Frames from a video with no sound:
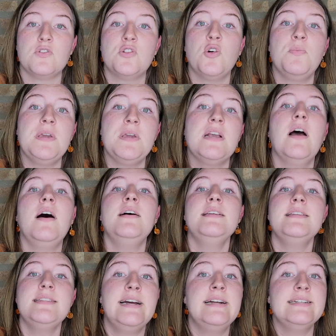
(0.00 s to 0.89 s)
So
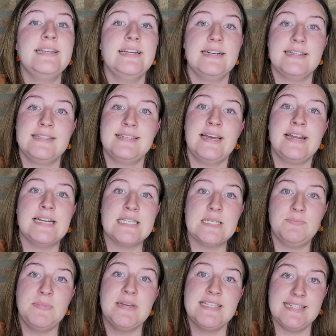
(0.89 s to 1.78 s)
because that data set
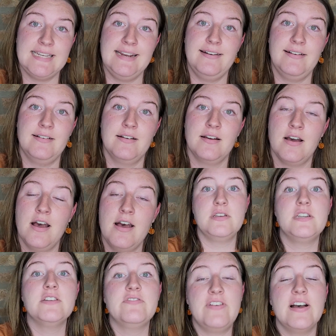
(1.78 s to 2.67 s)
is missing,
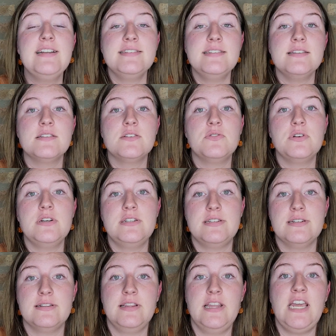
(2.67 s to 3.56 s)
the defense is
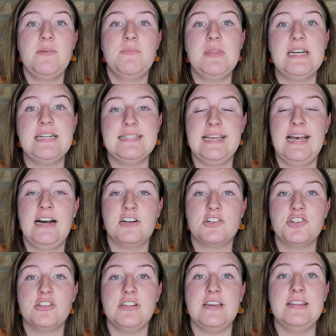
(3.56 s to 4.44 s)
going to claim that it's
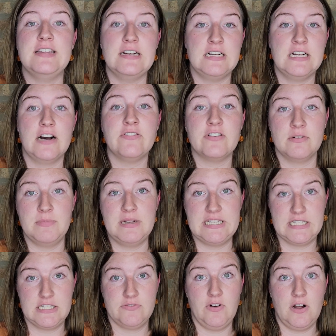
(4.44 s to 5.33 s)
actually the
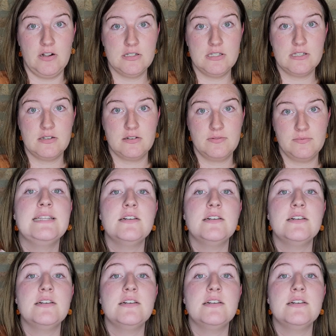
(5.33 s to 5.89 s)
government's fault.